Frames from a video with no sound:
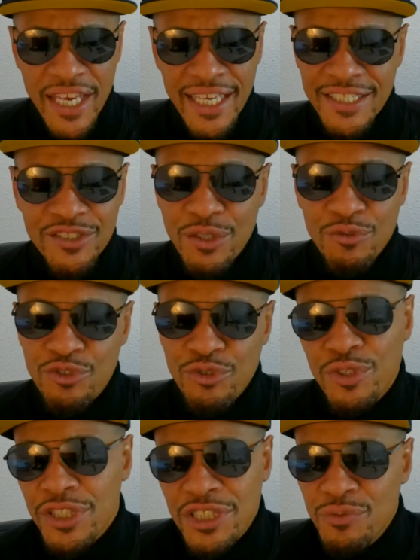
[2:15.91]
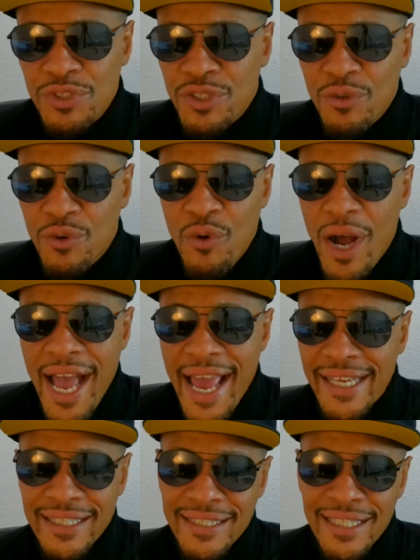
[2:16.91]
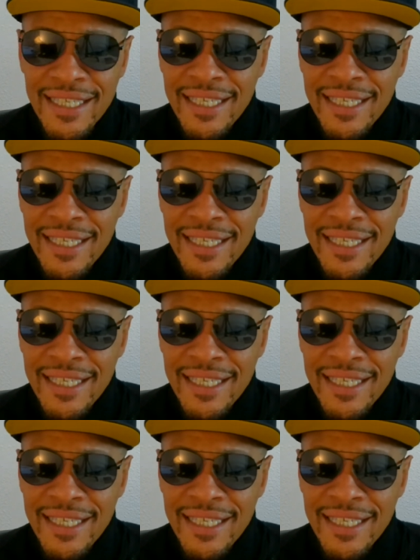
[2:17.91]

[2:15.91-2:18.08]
and it's so true because she was so quiet and